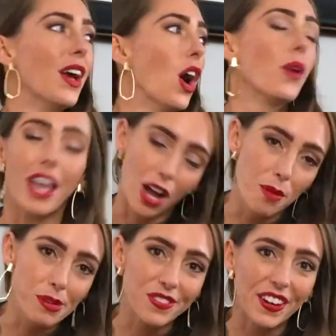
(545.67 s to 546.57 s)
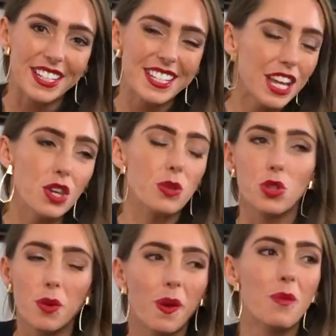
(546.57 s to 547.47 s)
Okay, I almost forgot to tell you,
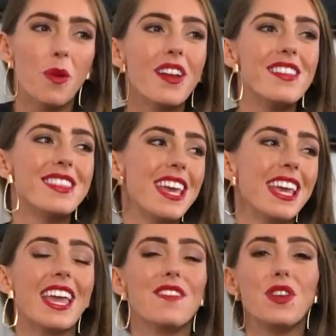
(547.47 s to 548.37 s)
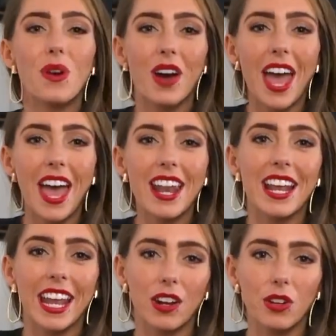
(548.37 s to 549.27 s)
super important thing. If you go ahead and
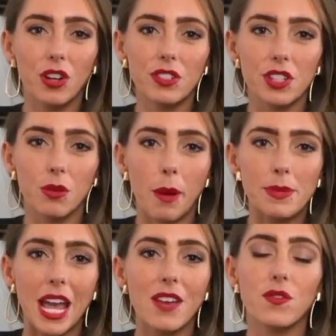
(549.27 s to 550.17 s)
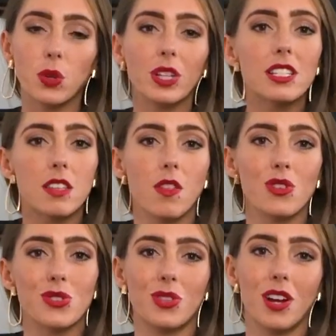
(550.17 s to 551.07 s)
head on over to the website,
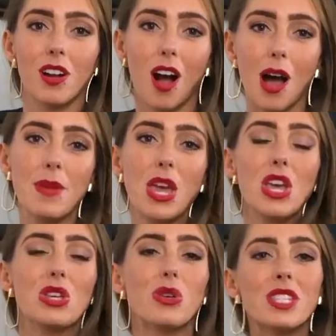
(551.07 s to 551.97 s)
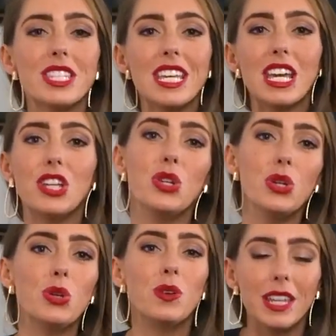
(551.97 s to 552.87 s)
fuelingaSouthernSoul.com, you'll see a
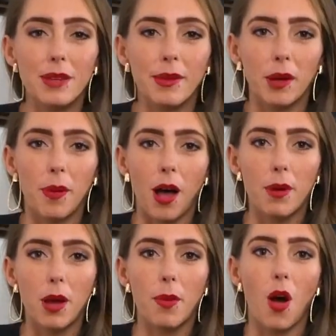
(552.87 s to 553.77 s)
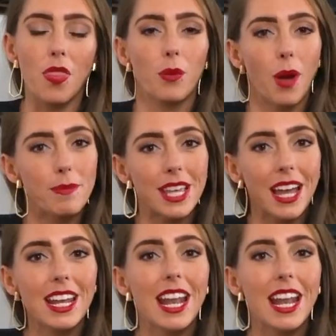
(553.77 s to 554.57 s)
new email pop up on the website,